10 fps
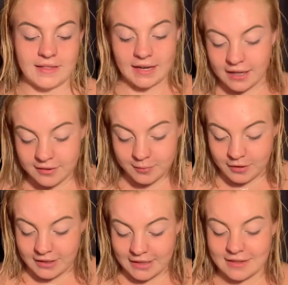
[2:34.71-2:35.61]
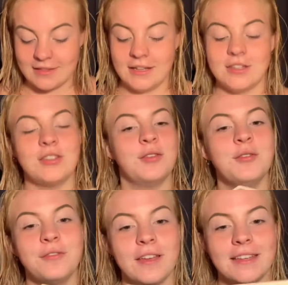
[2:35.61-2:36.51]
the next one is the
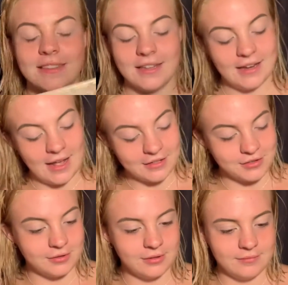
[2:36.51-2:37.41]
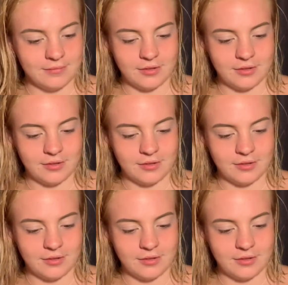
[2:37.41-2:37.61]
Too Faced Natural,